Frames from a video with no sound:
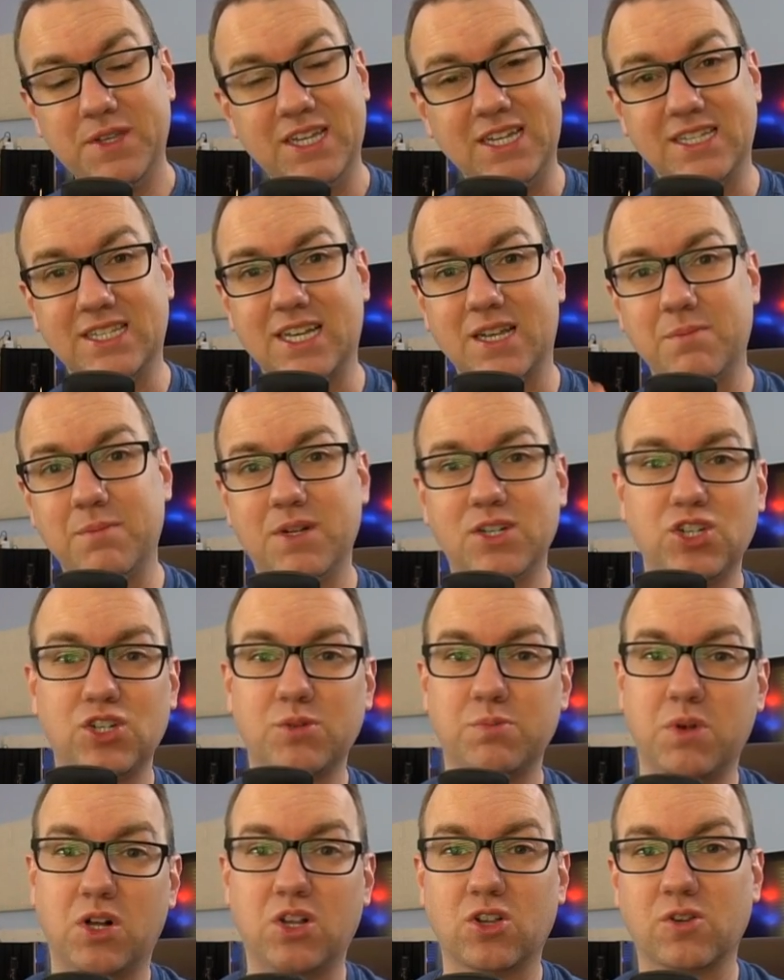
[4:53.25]
It's got a much
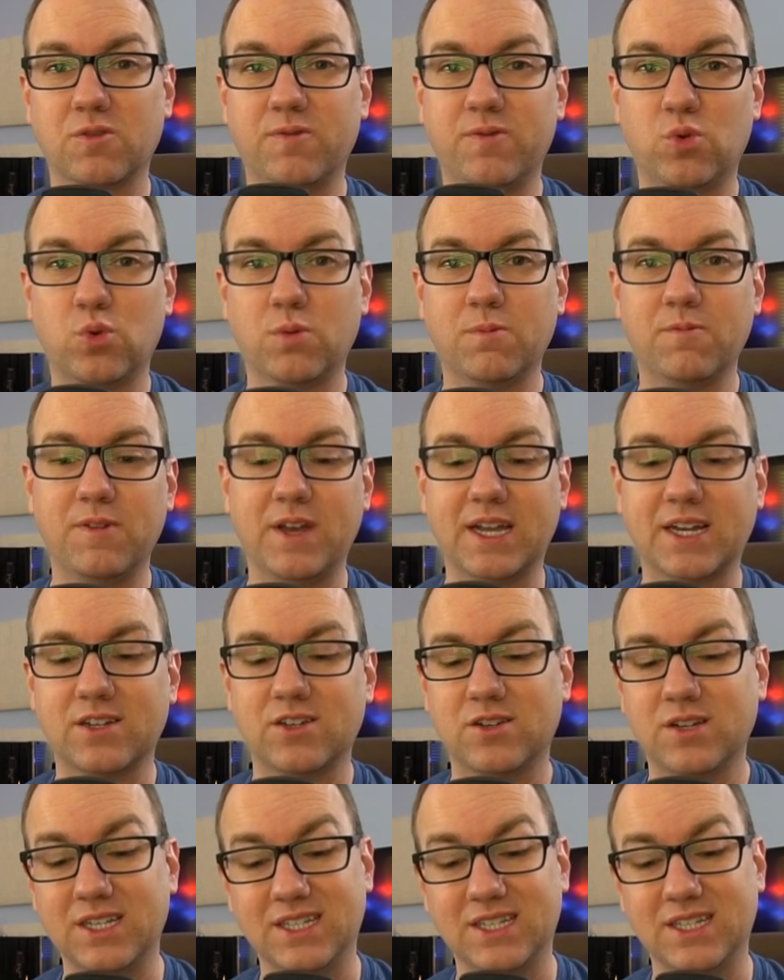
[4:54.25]
smaller form factor.